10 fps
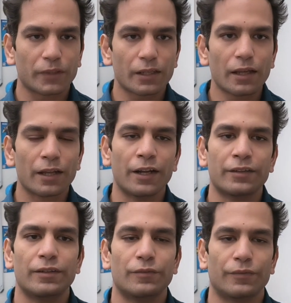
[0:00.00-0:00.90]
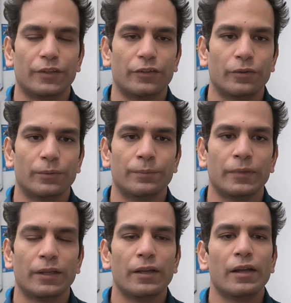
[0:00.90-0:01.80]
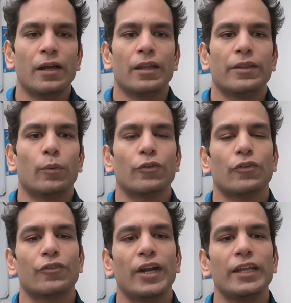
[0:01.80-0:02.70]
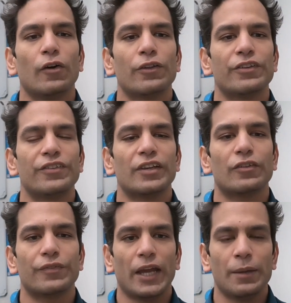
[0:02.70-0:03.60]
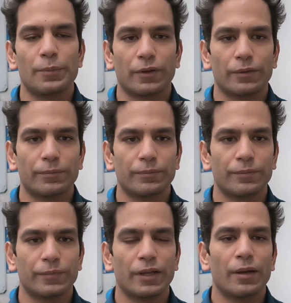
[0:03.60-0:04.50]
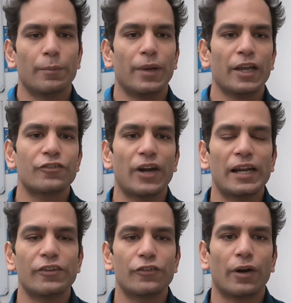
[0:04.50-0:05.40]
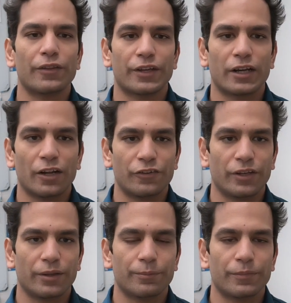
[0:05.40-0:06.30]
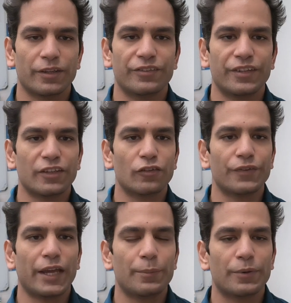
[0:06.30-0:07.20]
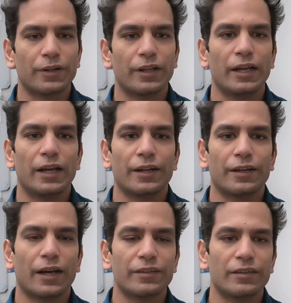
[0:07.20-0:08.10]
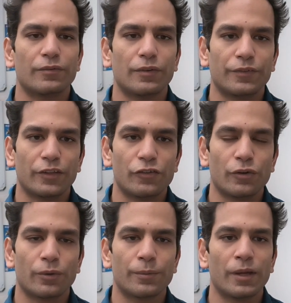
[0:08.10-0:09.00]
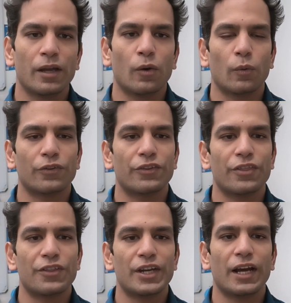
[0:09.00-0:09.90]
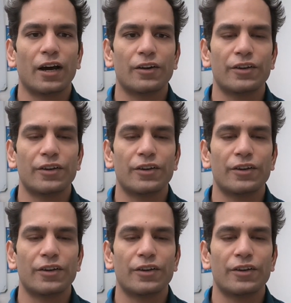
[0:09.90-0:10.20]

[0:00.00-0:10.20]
1952, there was already on the 6th of April, mass rallies throughout the country. The 6th of April, 1952 was the 300th